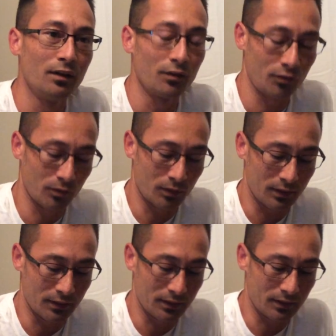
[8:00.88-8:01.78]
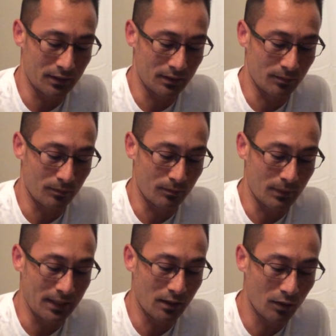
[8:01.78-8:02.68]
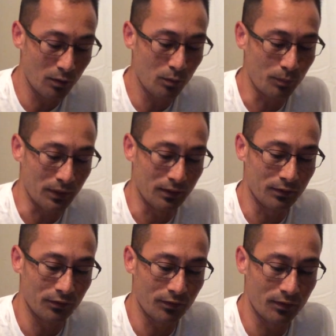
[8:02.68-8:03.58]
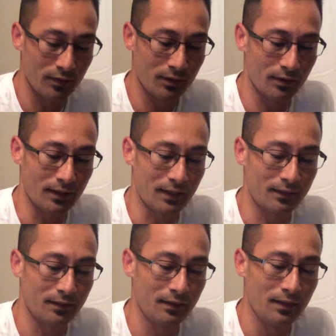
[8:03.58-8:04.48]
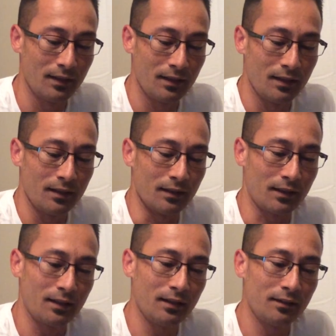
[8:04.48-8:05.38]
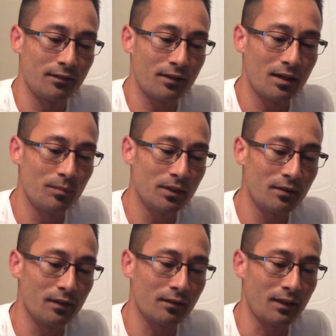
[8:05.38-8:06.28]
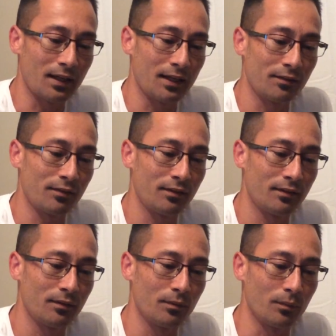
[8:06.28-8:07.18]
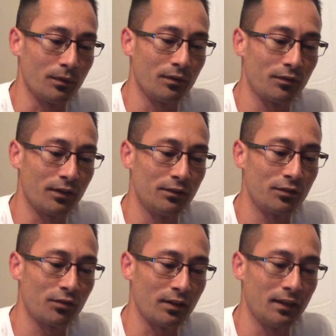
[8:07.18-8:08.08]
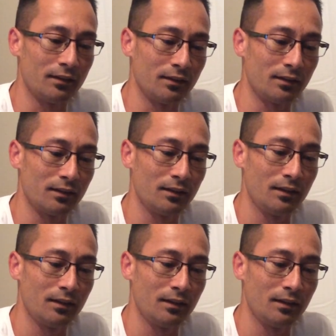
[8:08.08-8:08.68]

So my hope is that the kids come into this class with this understanding